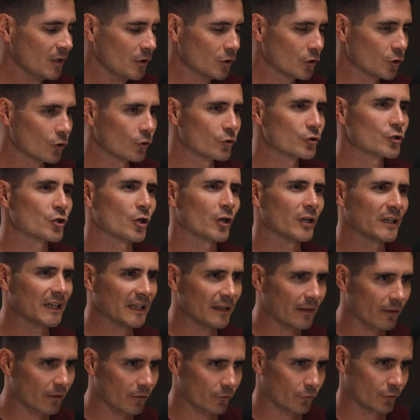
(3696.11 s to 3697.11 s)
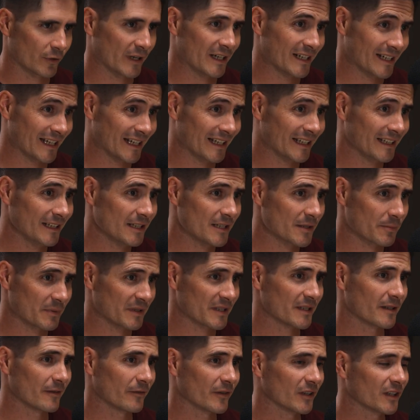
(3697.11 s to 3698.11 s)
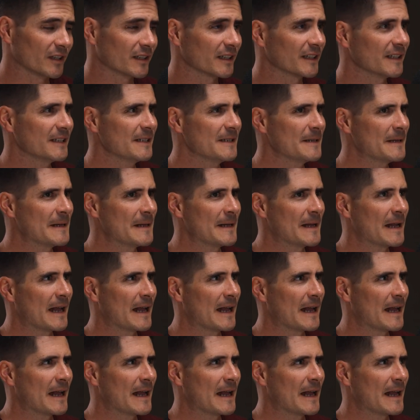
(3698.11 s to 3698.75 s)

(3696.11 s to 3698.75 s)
your journey in 3D specifically,